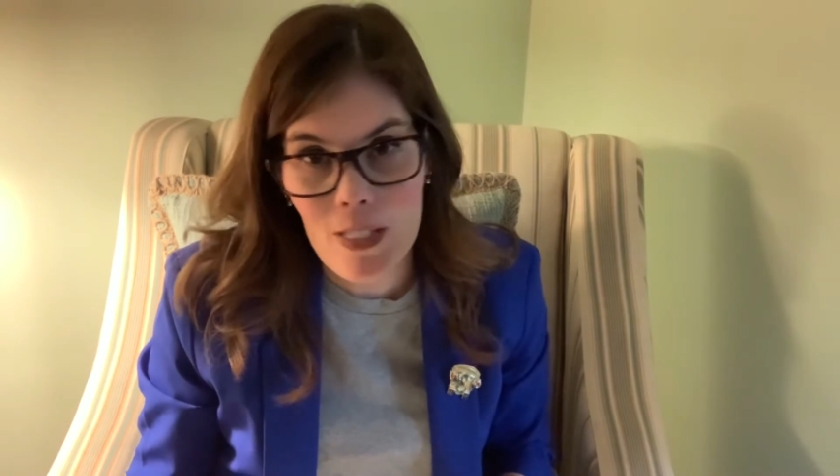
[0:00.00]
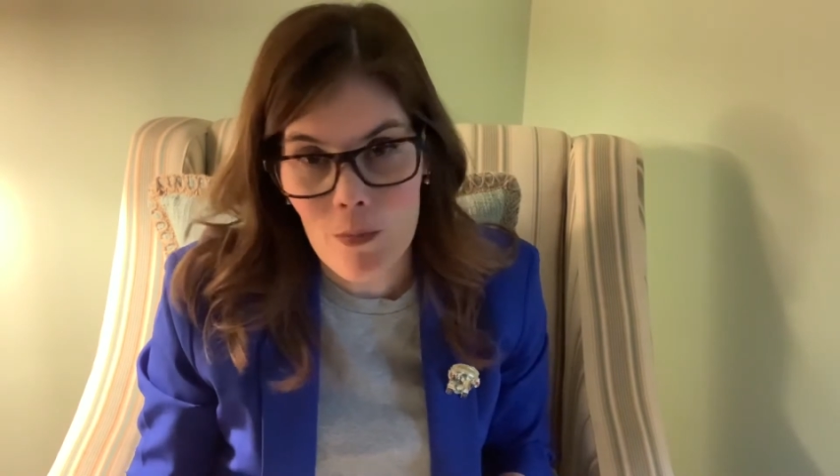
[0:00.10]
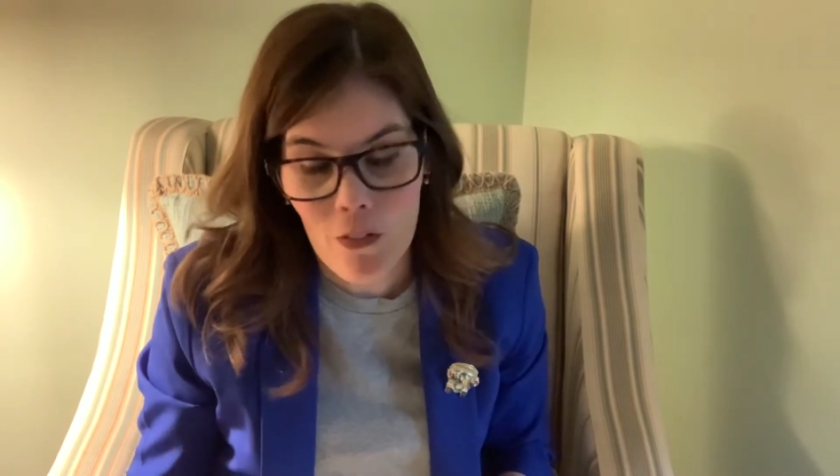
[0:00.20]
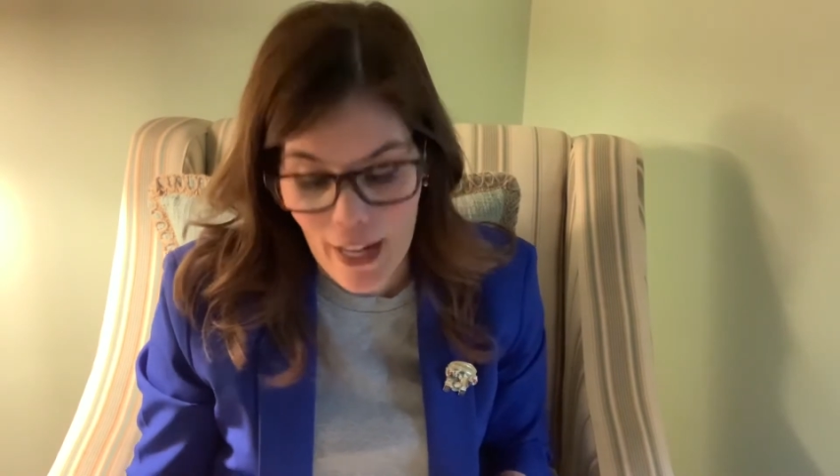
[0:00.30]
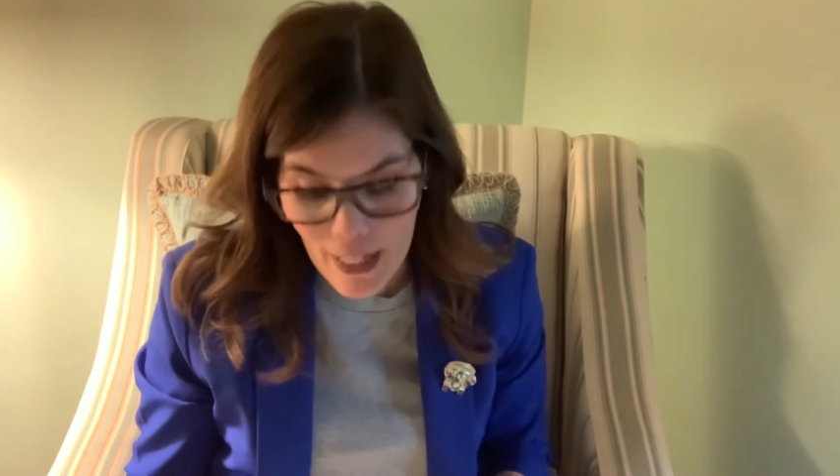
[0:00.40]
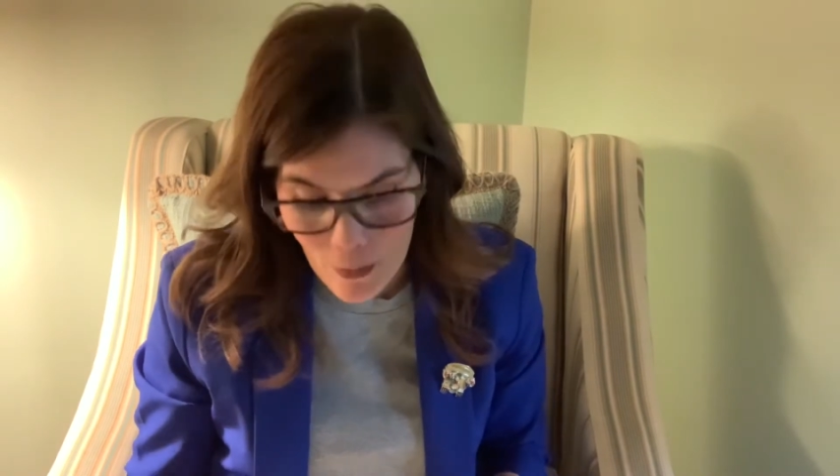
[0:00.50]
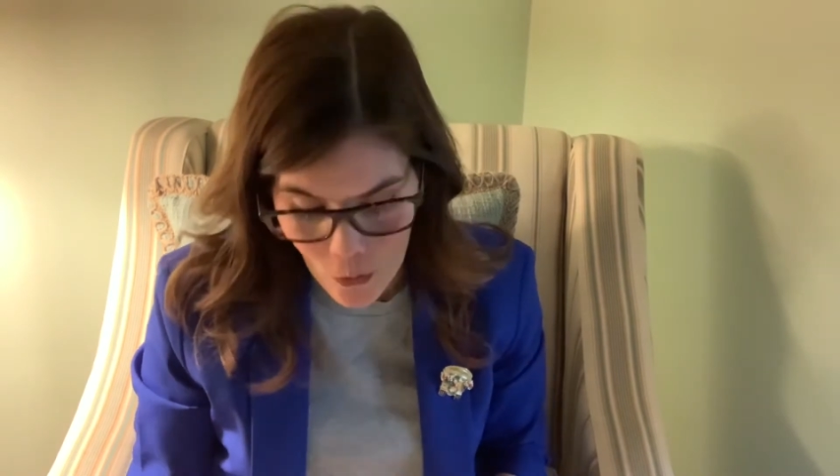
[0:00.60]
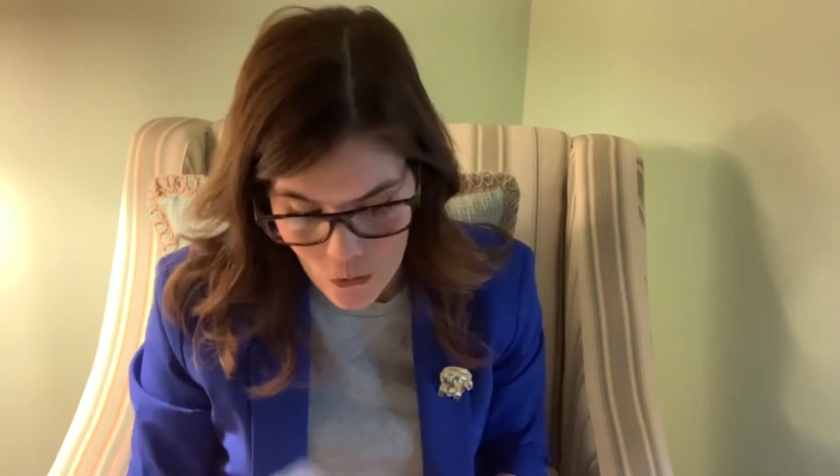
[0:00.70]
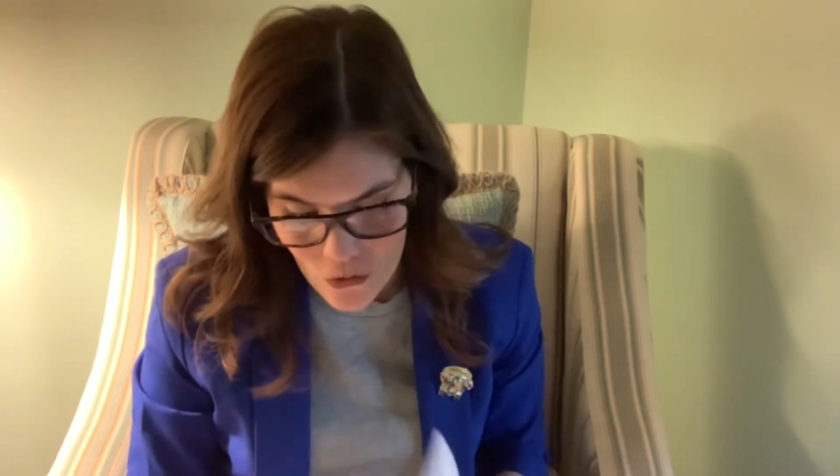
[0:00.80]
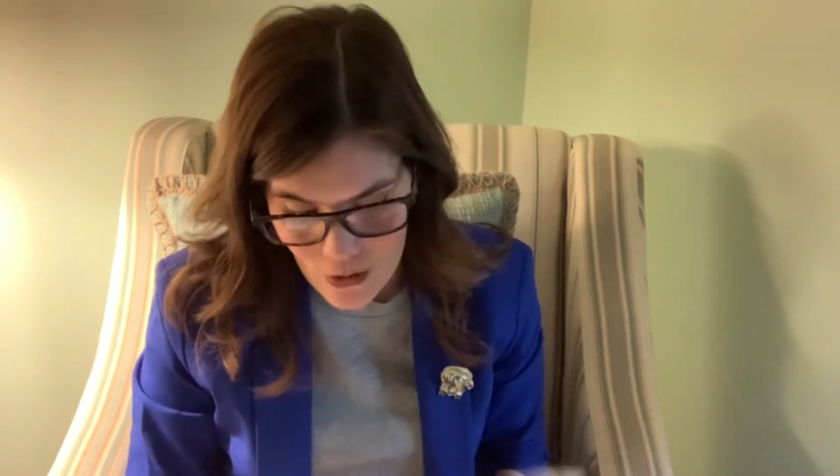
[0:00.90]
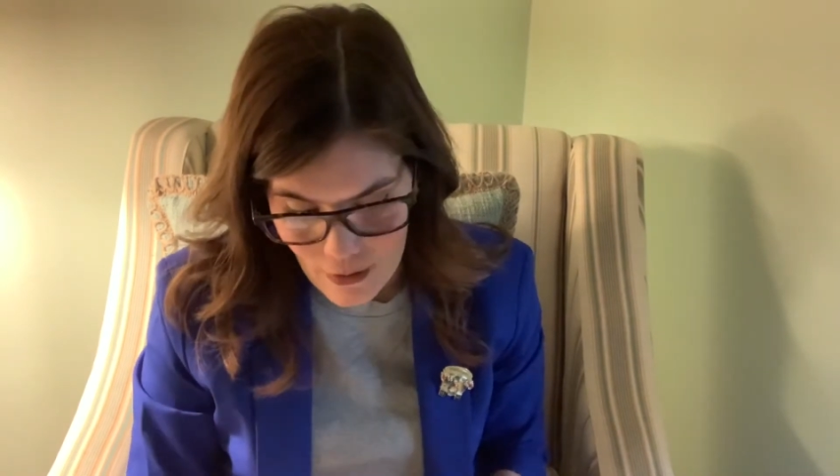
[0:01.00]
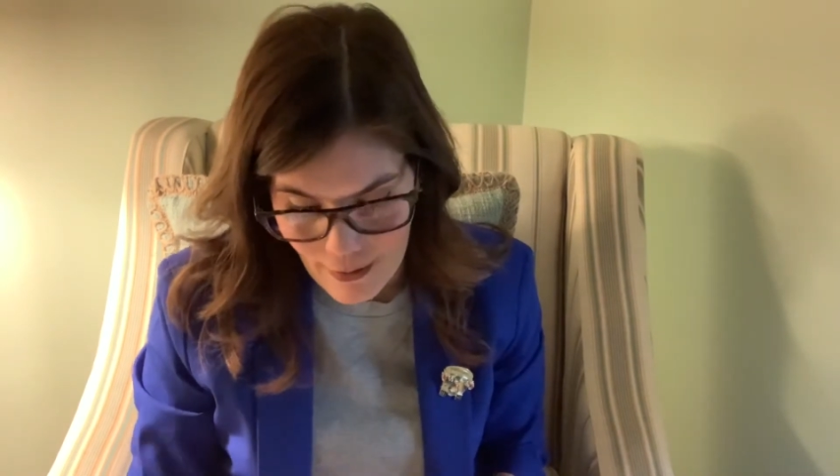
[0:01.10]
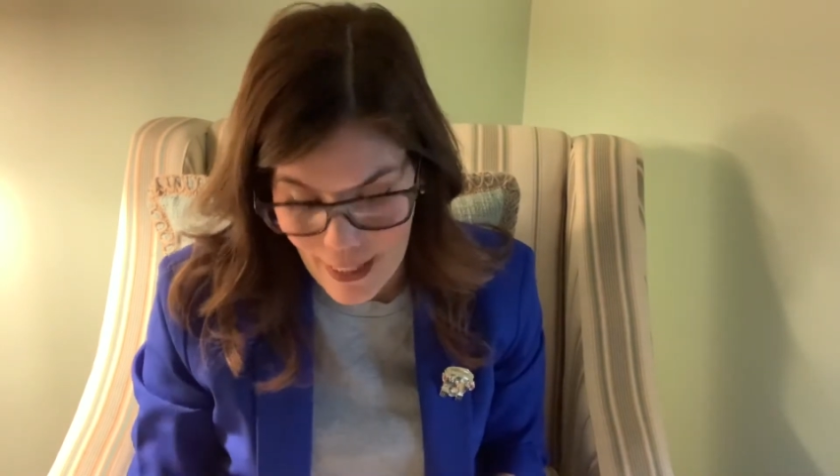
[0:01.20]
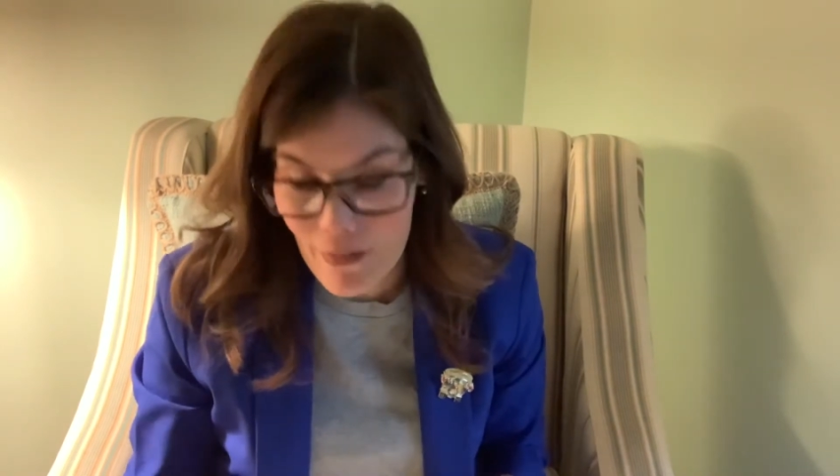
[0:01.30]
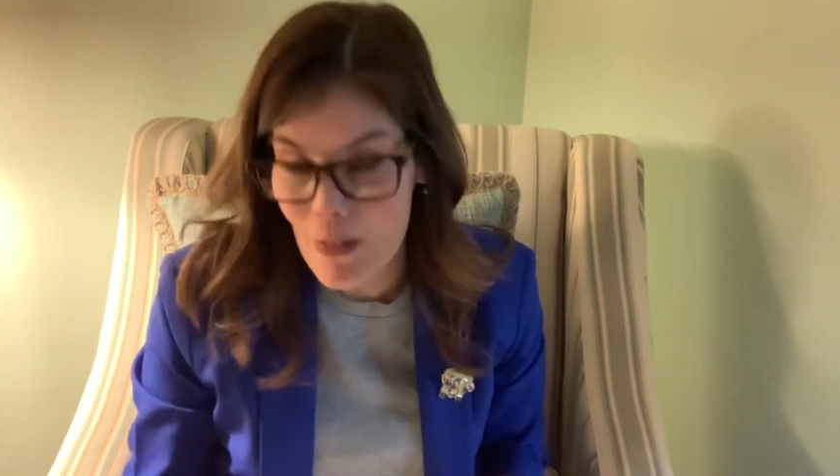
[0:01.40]
for animals,
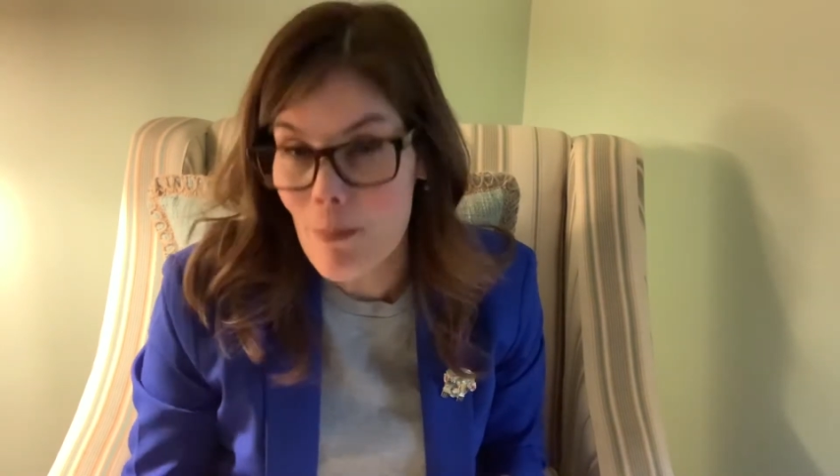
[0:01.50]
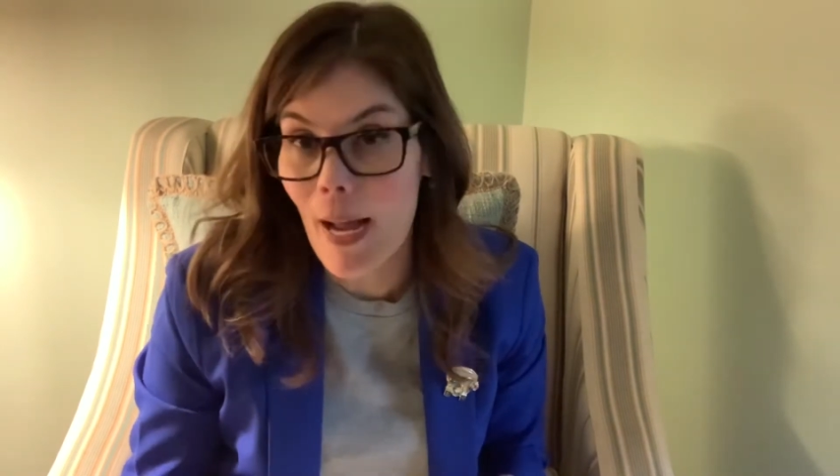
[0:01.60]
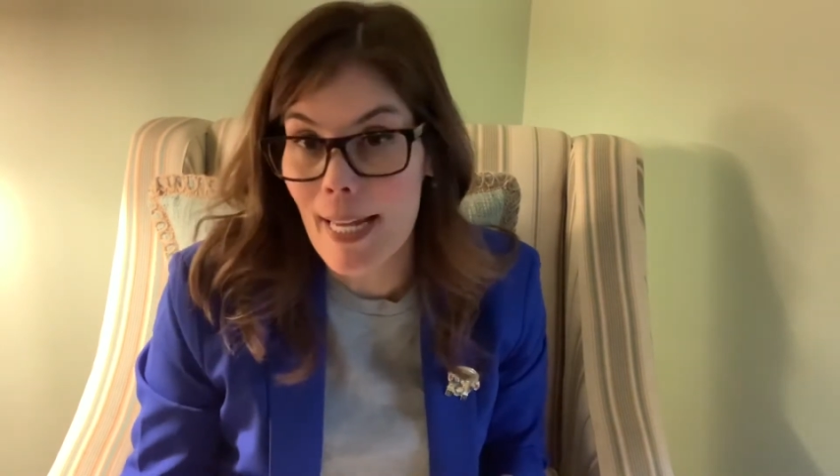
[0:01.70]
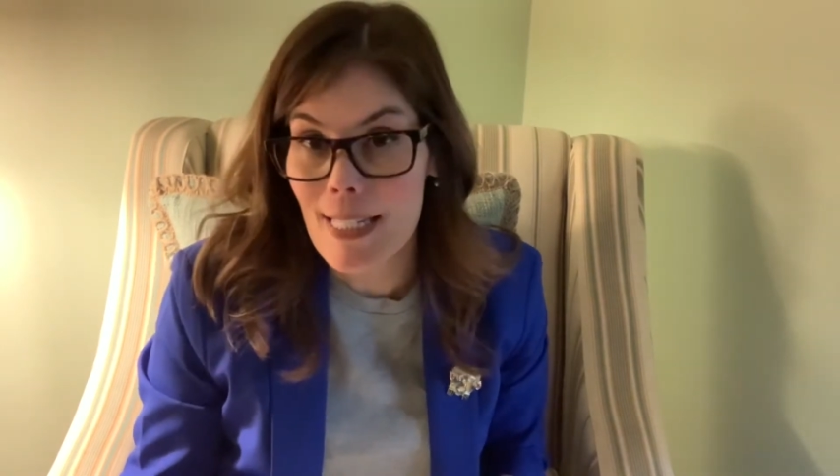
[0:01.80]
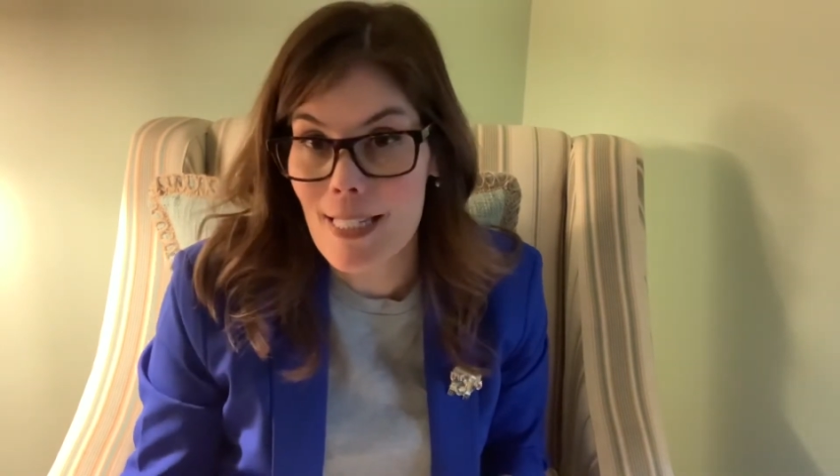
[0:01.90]
even mice.